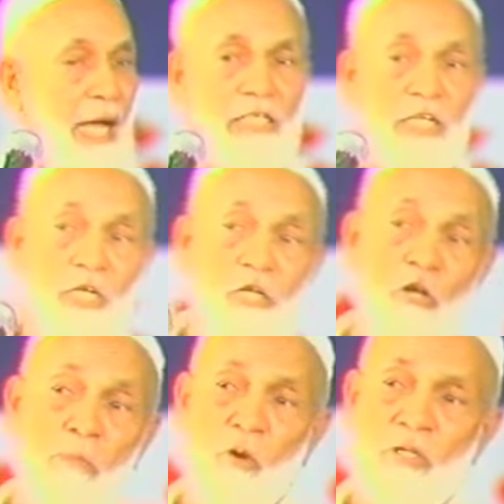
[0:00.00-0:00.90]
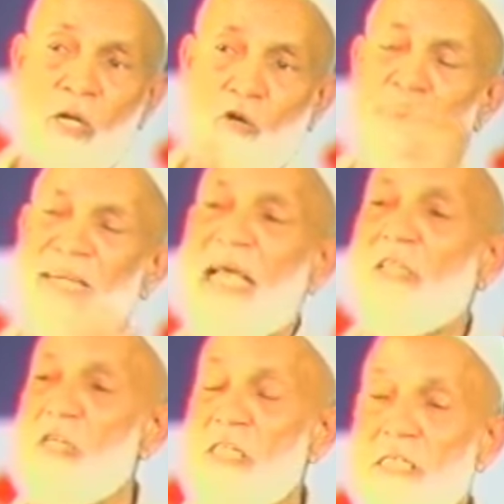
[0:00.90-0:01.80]
I said, in your book, Roman
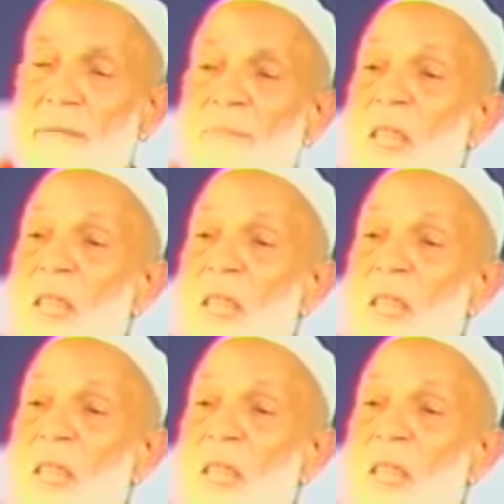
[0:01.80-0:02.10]
Catholicism,